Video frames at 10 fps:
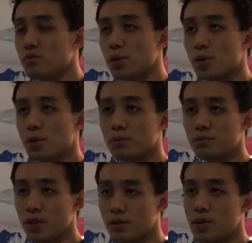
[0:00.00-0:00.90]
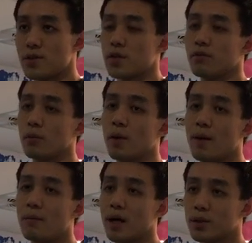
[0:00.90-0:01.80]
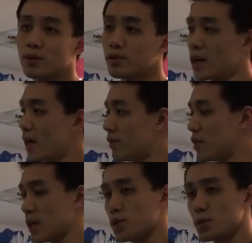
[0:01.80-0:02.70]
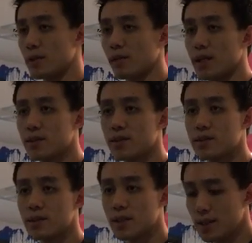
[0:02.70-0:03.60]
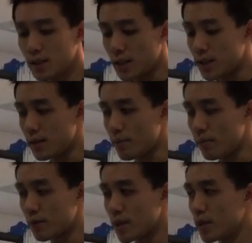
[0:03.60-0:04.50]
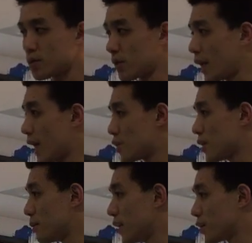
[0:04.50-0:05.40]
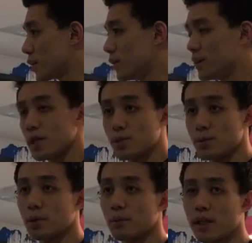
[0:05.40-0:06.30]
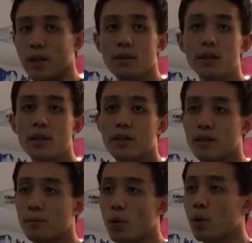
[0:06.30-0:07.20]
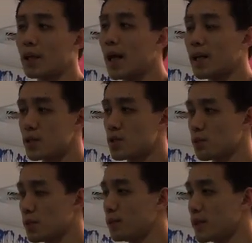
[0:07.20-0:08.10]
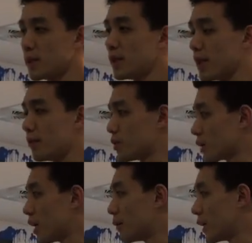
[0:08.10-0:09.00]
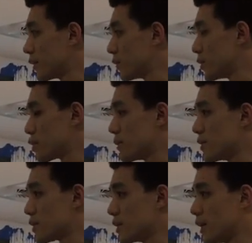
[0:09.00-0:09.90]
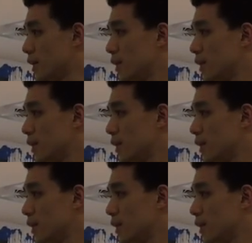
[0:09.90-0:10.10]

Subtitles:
usual, you know, just over 1 micro for the average Android devices. So the larger the pixel, as you probably know, the more lights will be able to come in, which means in